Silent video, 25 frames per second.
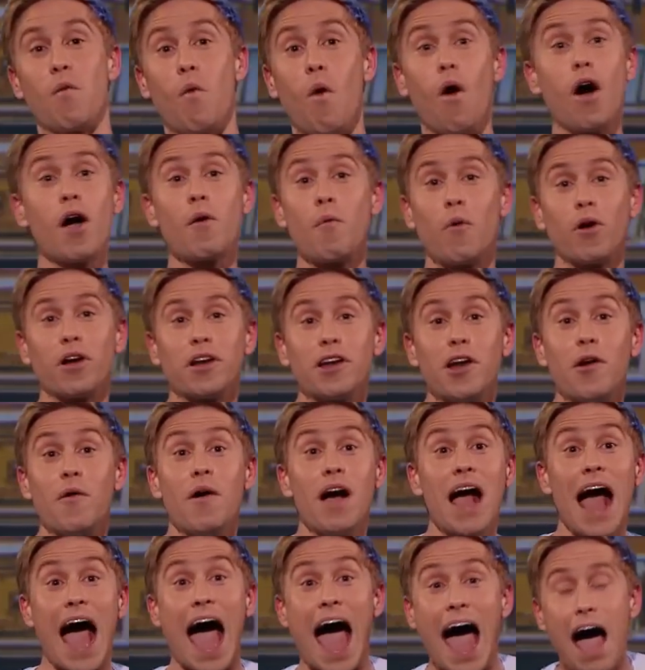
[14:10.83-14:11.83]
What I want to know,
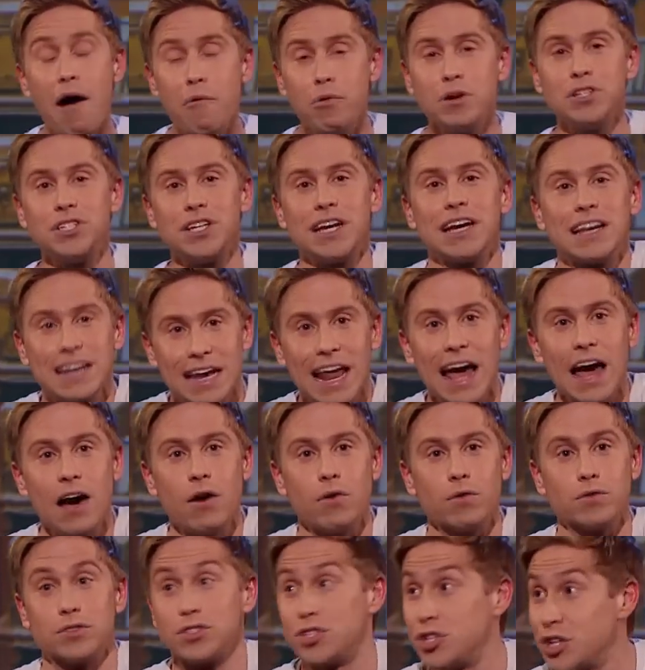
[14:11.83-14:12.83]
how is he
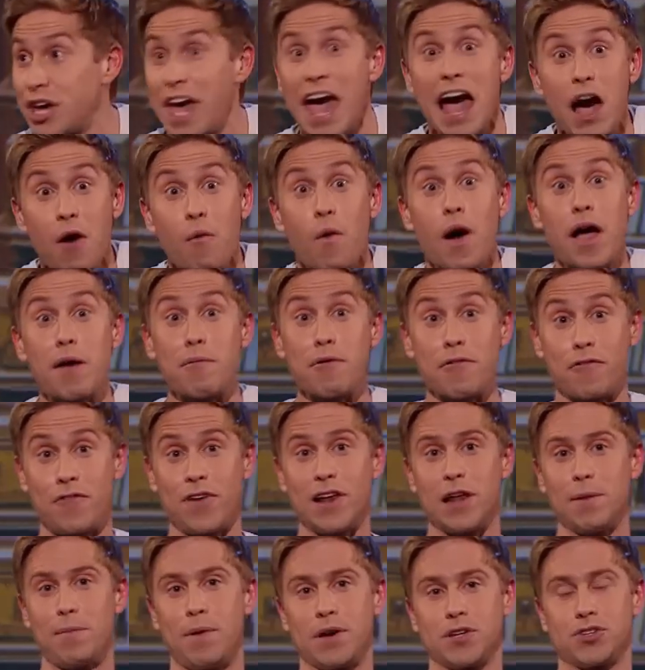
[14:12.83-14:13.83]
allowed to get away with
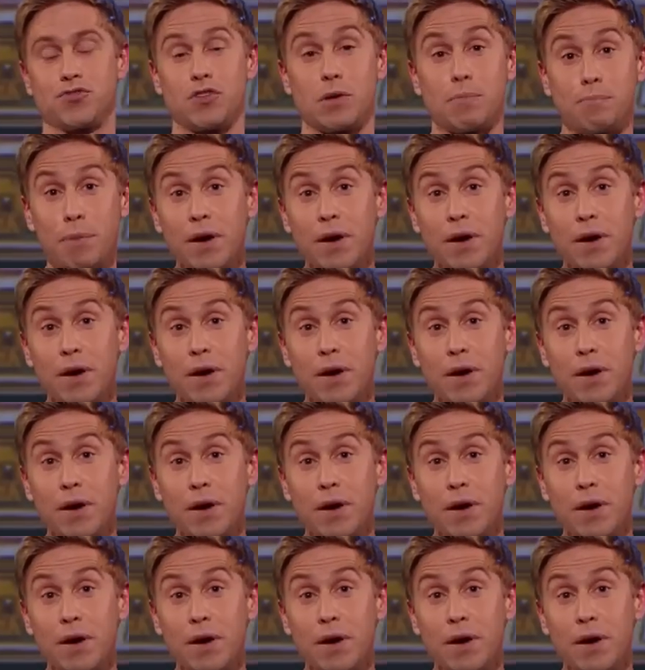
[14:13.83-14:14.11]
filibustering?